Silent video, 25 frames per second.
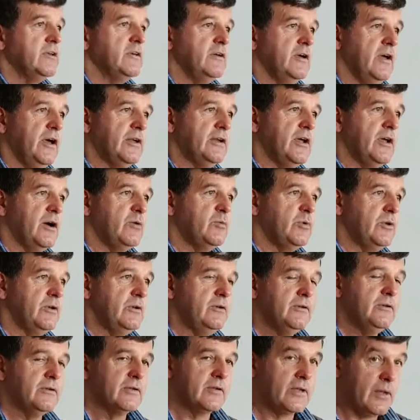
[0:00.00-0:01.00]
and I will
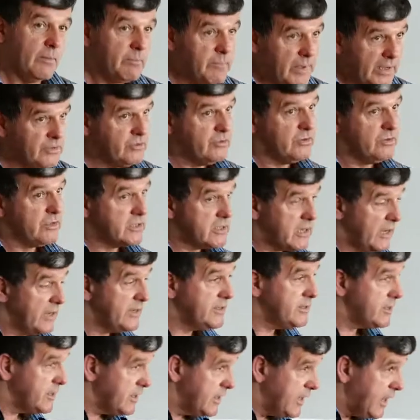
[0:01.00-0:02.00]
come back to this
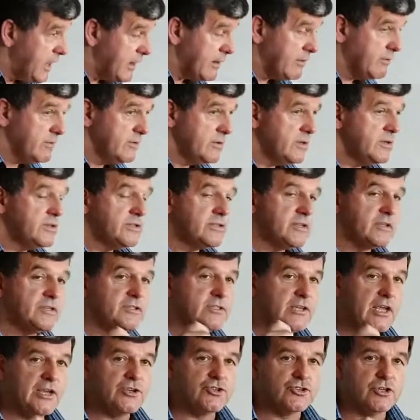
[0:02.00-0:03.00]
later again,
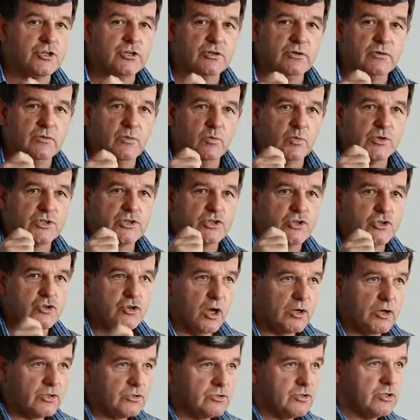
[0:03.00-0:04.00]
secession was
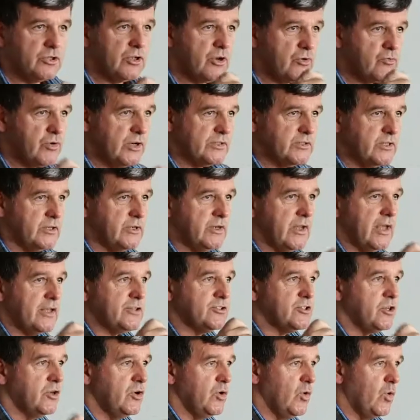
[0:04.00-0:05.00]
not written as
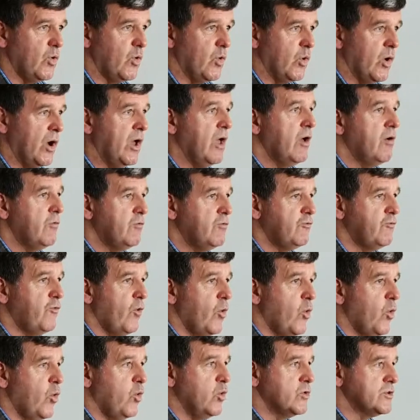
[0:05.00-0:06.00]
a law
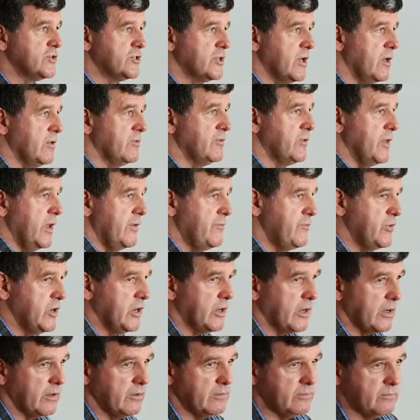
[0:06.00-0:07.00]
for South Africa.